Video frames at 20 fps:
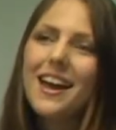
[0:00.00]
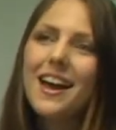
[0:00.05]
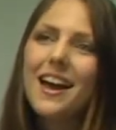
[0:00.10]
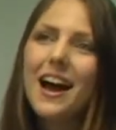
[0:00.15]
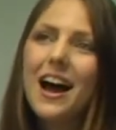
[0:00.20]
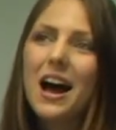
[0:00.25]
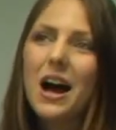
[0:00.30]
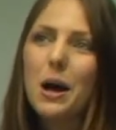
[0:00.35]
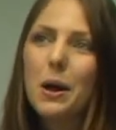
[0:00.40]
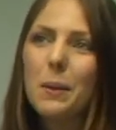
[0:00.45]

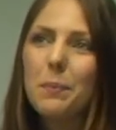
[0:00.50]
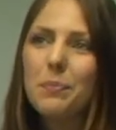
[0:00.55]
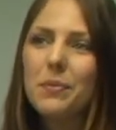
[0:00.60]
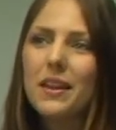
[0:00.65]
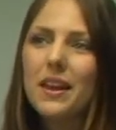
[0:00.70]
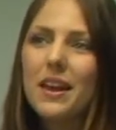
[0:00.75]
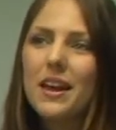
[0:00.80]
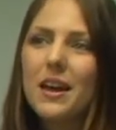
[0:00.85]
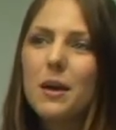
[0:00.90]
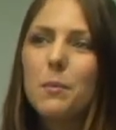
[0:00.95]

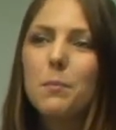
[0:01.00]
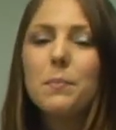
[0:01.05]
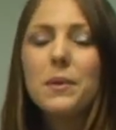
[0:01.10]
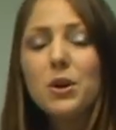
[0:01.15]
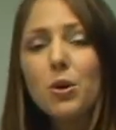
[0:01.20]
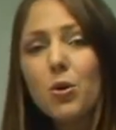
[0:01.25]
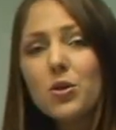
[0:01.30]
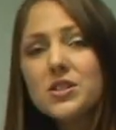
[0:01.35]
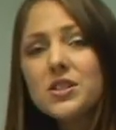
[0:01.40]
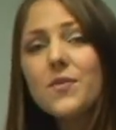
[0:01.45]
um,
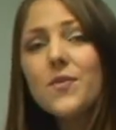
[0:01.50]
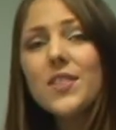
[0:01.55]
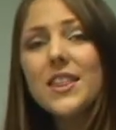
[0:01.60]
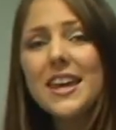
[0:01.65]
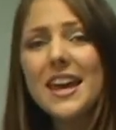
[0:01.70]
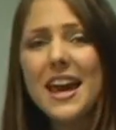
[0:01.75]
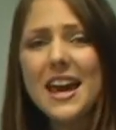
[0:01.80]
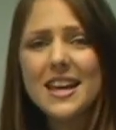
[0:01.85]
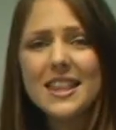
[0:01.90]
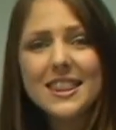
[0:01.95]
because of
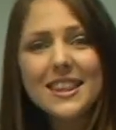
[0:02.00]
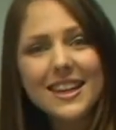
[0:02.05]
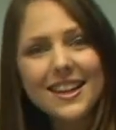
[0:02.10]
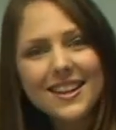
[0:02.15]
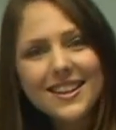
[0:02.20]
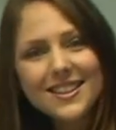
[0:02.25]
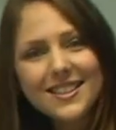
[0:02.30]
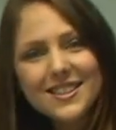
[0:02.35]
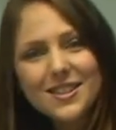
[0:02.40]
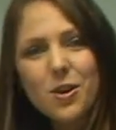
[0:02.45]
the
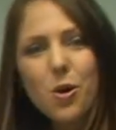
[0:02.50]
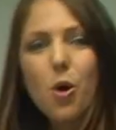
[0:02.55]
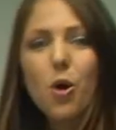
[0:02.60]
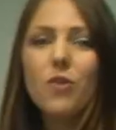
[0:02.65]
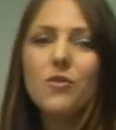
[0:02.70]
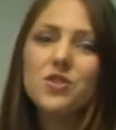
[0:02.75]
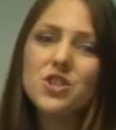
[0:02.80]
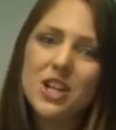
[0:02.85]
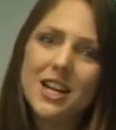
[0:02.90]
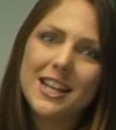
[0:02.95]
ethics
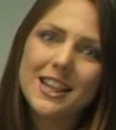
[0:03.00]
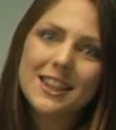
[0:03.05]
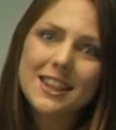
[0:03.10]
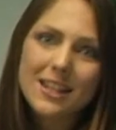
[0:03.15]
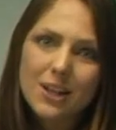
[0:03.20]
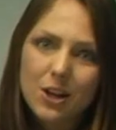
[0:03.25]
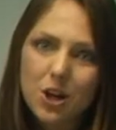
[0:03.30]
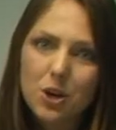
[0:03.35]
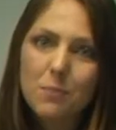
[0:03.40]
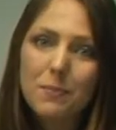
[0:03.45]
of gene
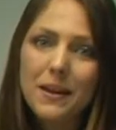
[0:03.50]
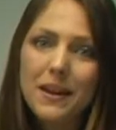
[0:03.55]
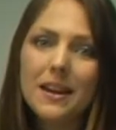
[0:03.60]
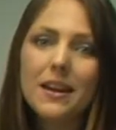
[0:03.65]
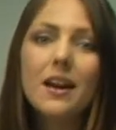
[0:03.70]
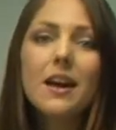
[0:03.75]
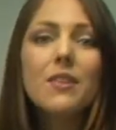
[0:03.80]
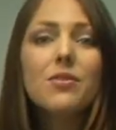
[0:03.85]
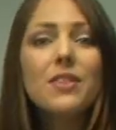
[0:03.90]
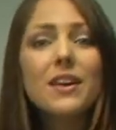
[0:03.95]
therapy,
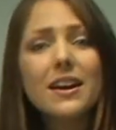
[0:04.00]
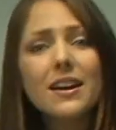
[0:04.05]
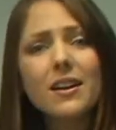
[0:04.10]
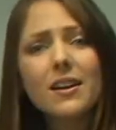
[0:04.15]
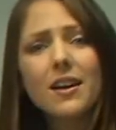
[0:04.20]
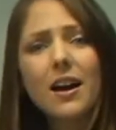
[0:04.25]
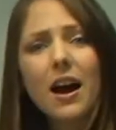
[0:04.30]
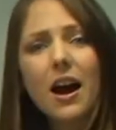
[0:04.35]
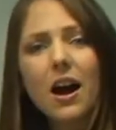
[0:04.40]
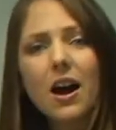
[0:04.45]

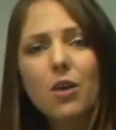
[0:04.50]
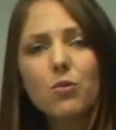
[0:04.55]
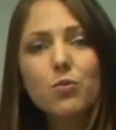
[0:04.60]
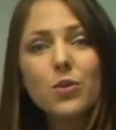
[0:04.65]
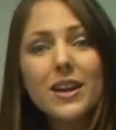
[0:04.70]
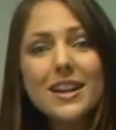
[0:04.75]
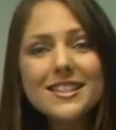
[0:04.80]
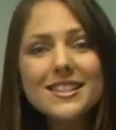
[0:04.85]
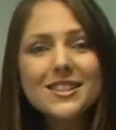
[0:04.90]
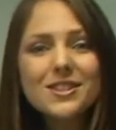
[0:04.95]
there are
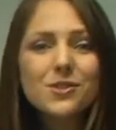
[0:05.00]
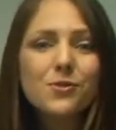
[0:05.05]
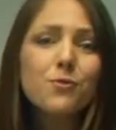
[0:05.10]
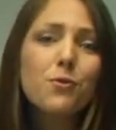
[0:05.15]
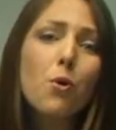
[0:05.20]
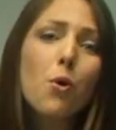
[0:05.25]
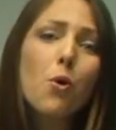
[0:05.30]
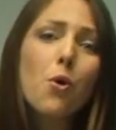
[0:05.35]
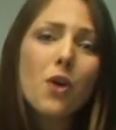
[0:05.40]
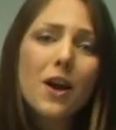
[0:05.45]
reasons
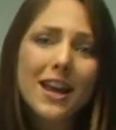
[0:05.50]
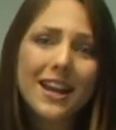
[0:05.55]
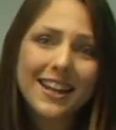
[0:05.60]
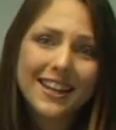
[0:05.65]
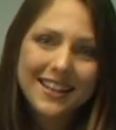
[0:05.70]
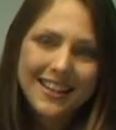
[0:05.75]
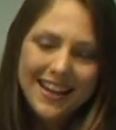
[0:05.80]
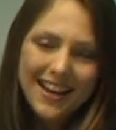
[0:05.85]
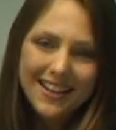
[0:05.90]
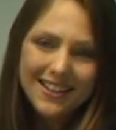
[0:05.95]
for and
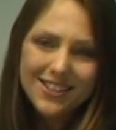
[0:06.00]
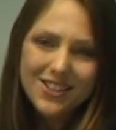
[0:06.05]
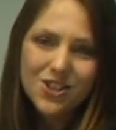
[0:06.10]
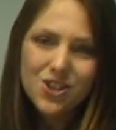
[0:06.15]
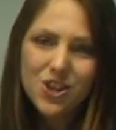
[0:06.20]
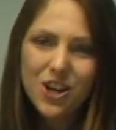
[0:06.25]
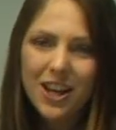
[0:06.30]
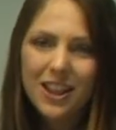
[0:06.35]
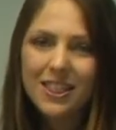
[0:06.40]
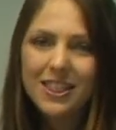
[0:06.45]
against
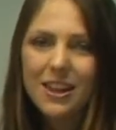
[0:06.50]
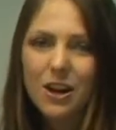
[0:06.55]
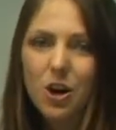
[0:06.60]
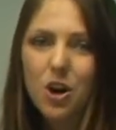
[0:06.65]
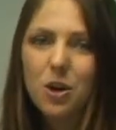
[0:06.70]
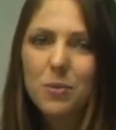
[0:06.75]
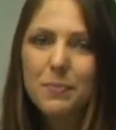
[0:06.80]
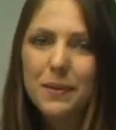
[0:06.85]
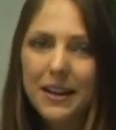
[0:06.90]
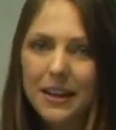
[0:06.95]
gene
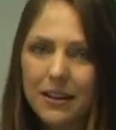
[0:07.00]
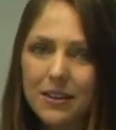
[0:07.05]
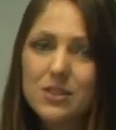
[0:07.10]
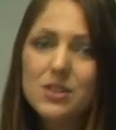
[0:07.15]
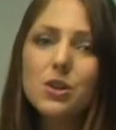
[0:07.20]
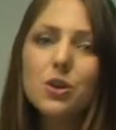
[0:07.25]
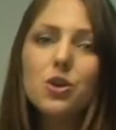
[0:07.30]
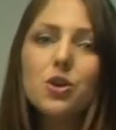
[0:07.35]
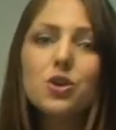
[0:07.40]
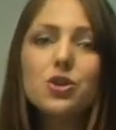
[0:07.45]
therapy.
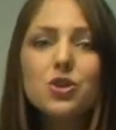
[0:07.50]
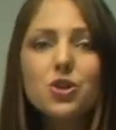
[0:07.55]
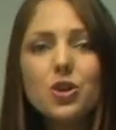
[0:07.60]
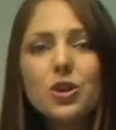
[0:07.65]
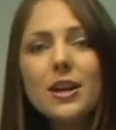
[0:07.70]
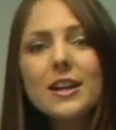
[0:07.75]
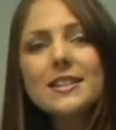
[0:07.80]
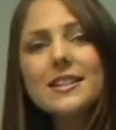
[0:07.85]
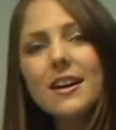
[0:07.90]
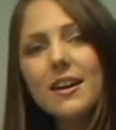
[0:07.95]
So, you do
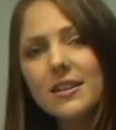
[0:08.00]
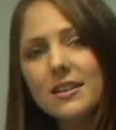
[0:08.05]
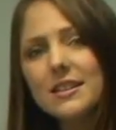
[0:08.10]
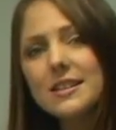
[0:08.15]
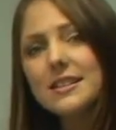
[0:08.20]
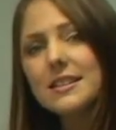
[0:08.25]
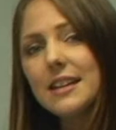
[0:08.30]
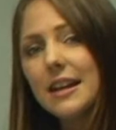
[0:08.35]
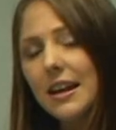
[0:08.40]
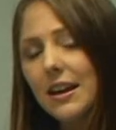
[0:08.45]
need to
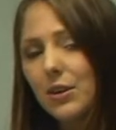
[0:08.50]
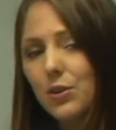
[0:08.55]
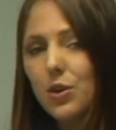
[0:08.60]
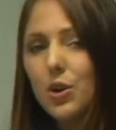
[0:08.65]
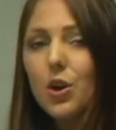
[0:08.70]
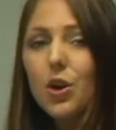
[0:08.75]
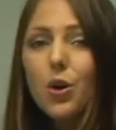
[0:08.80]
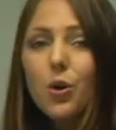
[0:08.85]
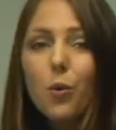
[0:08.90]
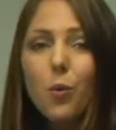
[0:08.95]
understand
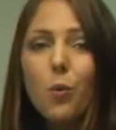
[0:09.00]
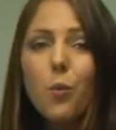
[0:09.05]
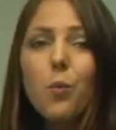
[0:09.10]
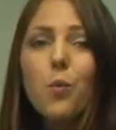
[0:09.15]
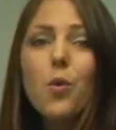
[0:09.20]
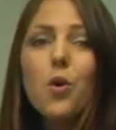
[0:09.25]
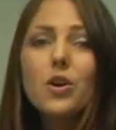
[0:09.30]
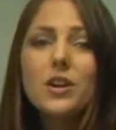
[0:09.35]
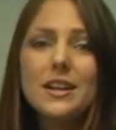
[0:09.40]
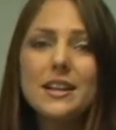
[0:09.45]

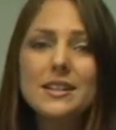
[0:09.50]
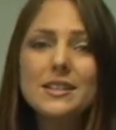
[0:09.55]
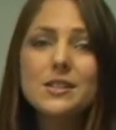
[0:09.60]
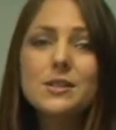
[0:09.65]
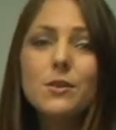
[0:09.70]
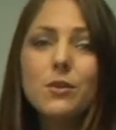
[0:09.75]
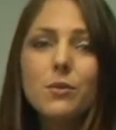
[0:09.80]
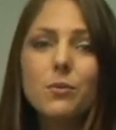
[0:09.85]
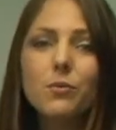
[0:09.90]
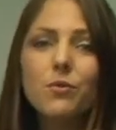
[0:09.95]
what
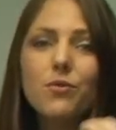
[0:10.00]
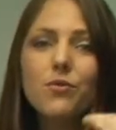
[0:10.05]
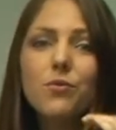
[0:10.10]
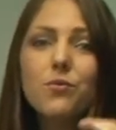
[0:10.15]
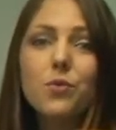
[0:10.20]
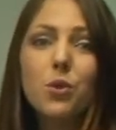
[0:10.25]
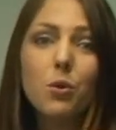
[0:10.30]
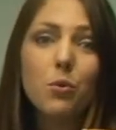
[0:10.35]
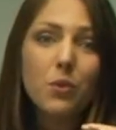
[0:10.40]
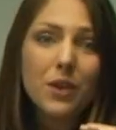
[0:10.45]
is
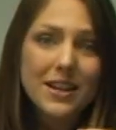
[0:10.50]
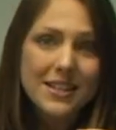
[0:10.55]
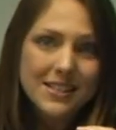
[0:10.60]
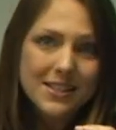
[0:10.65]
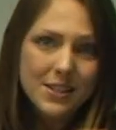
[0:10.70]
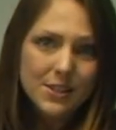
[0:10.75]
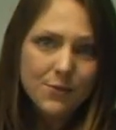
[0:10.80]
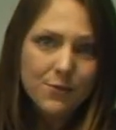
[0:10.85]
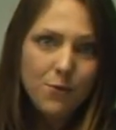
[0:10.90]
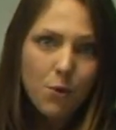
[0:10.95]
the
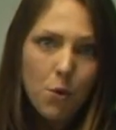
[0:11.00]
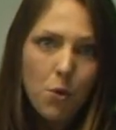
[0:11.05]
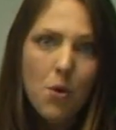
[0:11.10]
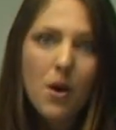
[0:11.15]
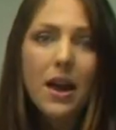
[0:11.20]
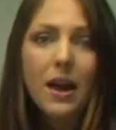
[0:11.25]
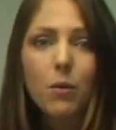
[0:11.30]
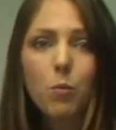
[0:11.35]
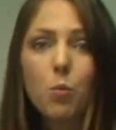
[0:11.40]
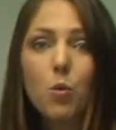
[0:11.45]
reasons for
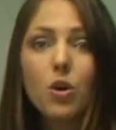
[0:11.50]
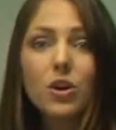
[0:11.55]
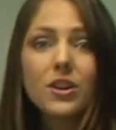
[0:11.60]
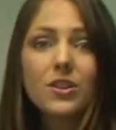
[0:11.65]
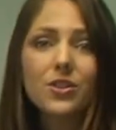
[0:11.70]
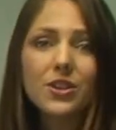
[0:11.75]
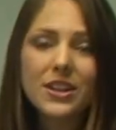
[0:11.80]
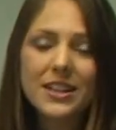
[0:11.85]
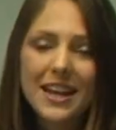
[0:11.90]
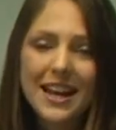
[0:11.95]
and what
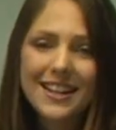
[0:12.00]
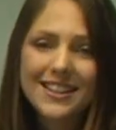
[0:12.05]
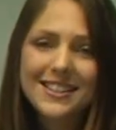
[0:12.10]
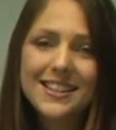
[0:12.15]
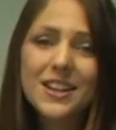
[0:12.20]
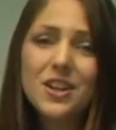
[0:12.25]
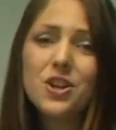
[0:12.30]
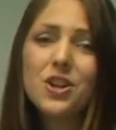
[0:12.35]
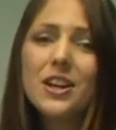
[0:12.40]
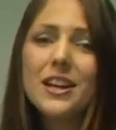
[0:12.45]
are against,
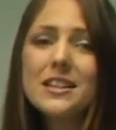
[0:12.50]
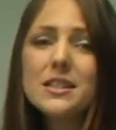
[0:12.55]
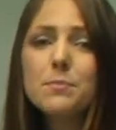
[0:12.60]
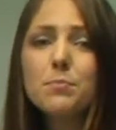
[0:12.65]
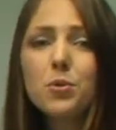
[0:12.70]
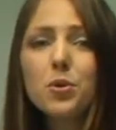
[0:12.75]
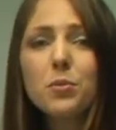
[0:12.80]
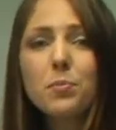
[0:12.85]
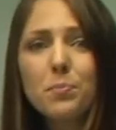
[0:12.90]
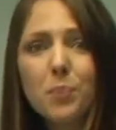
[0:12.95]
and you need to
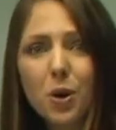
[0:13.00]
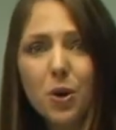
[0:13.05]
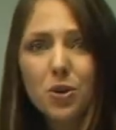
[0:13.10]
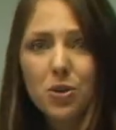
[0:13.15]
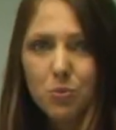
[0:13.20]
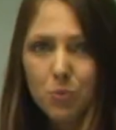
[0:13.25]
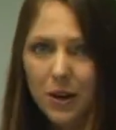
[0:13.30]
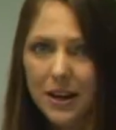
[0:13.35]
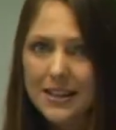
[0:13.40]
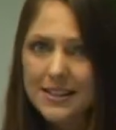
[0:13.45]
put
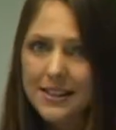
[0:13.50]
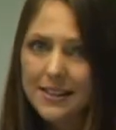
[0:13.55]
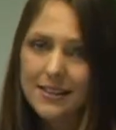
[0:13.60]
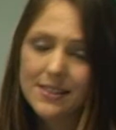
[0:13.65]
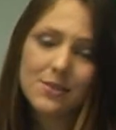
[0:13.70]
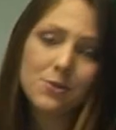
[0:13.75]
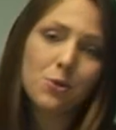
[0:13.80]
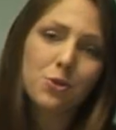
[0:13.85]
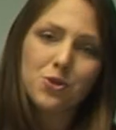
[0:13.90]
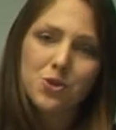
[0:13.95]
both
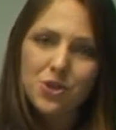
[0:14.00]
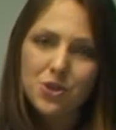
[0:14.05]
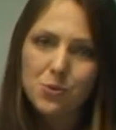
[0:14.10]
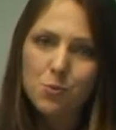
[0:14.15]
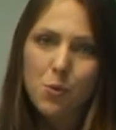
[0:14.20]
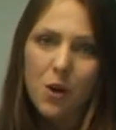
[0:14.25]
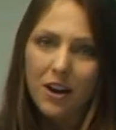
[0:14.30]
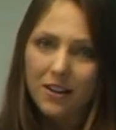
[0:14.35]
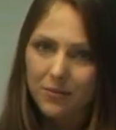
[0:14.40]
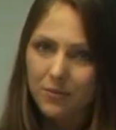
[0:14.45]
reasons, not just
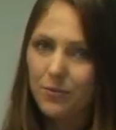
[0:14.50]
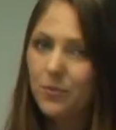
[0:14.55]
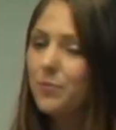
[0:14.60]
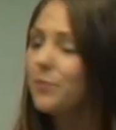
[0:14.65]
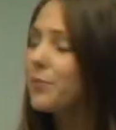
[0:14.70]
one